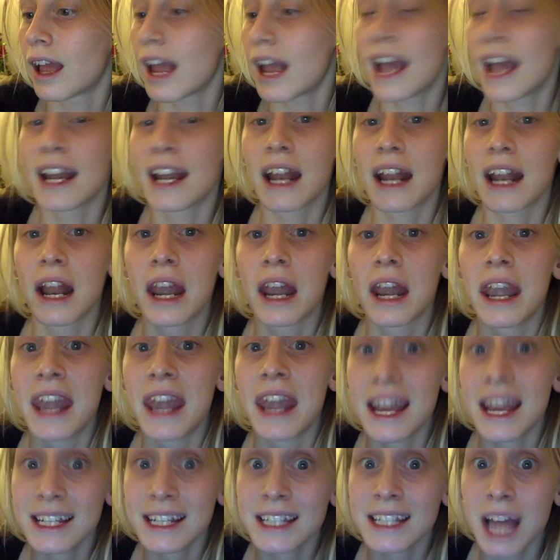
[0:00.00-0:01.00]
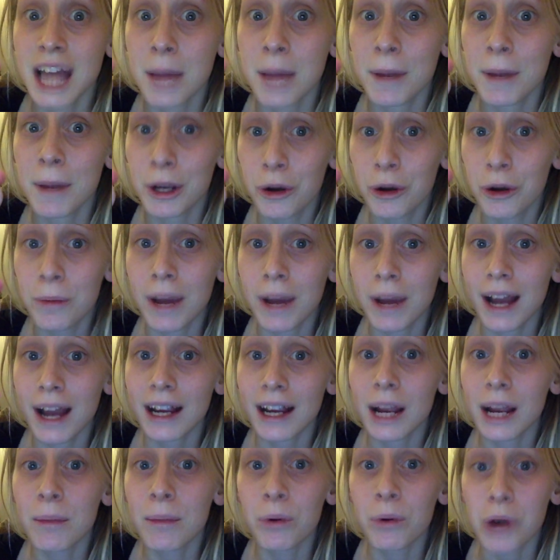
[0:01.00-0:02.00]
And next time I go
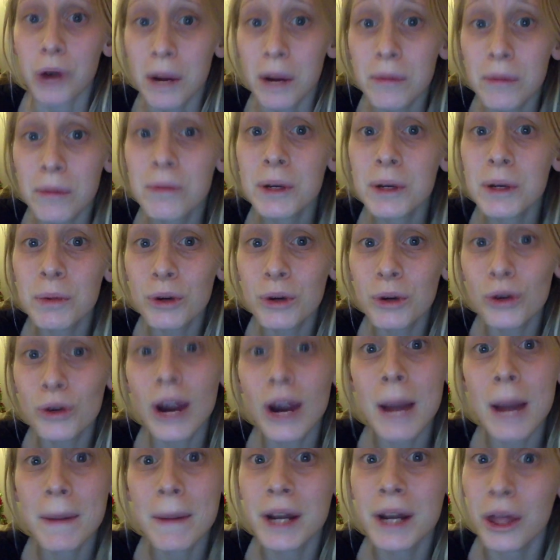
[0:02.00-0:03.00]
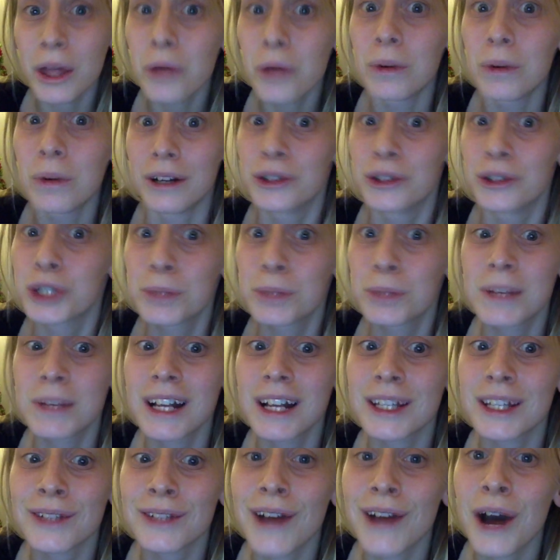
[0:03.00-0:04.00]
back, I probably will grab another one just
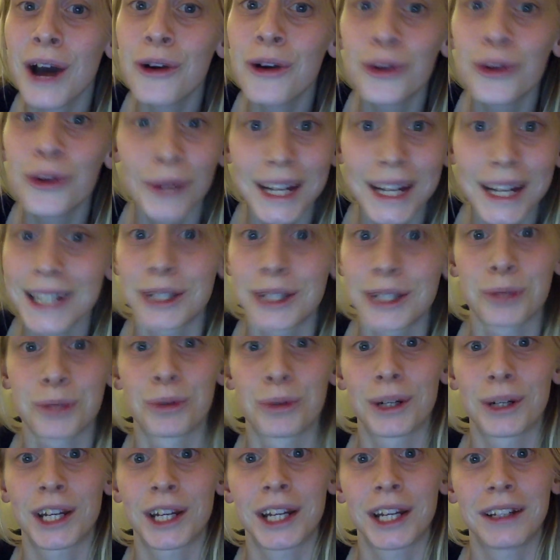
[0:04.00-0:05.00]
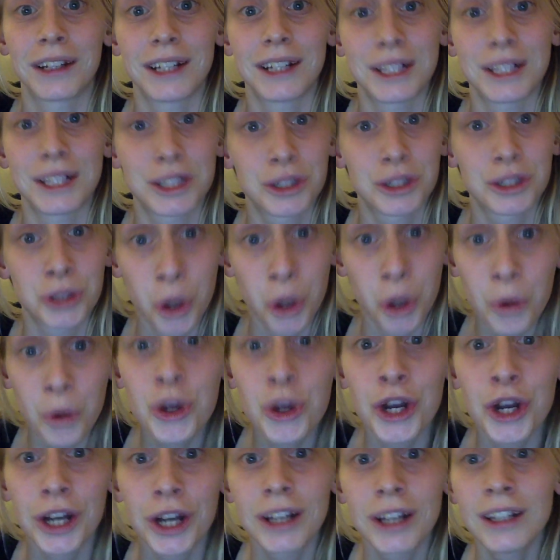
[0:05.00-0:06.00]
because of how great it's working. It's so
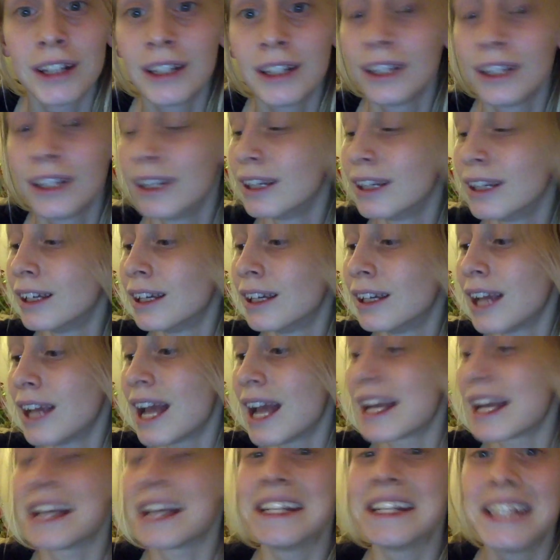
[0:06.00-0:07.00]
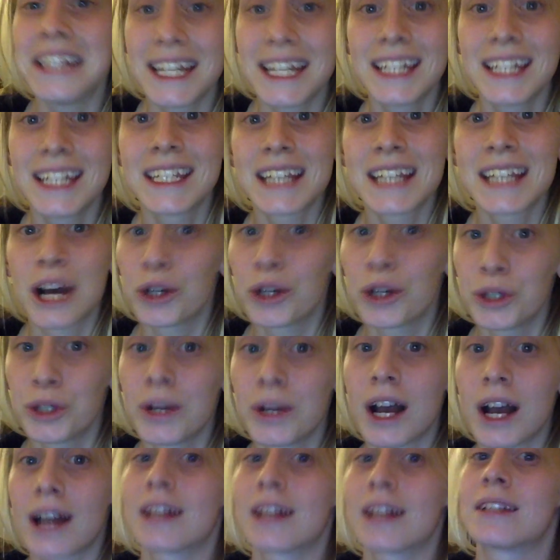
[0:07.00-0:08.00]
good. And I needed to tell you
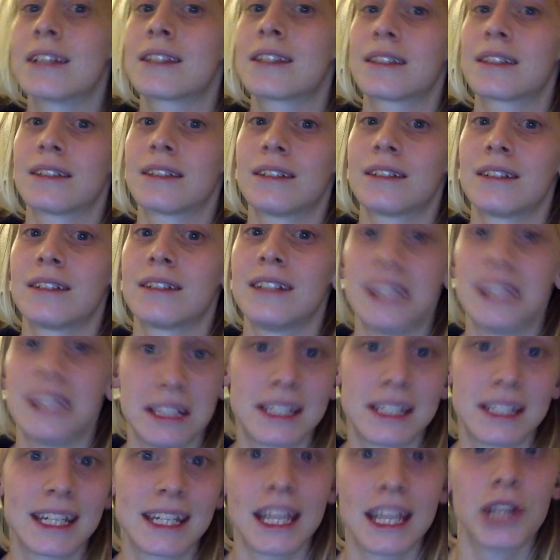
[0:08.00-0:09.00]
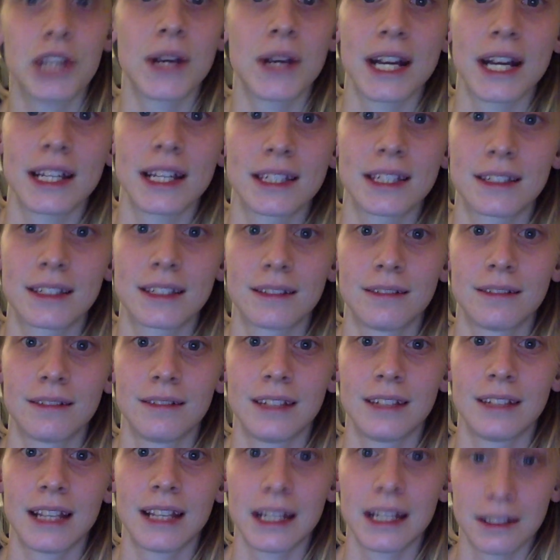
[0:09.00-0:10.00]
guys, needed to get you guys
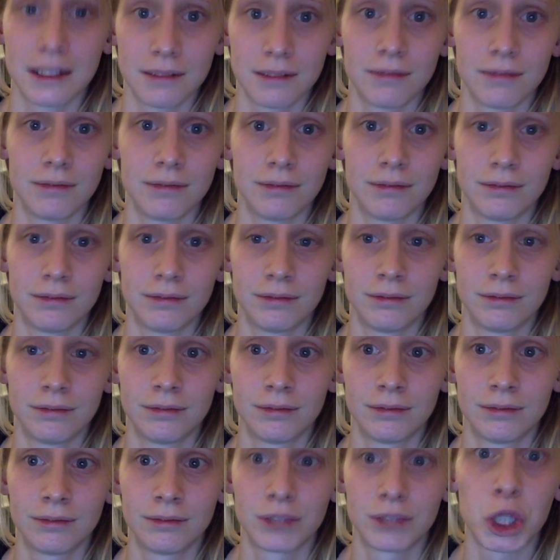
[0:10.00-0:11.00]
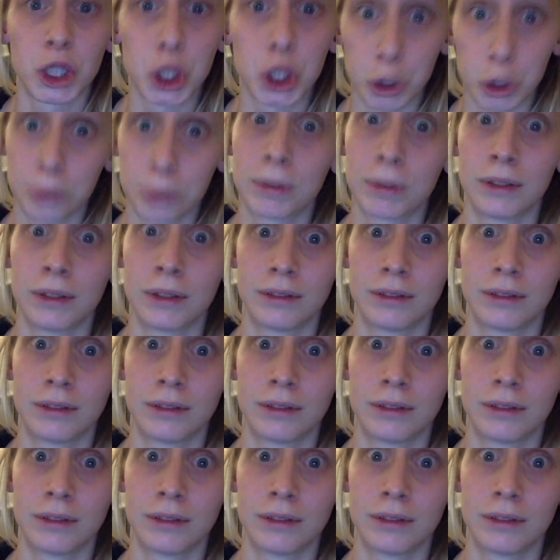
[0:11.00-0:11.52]
in the loop.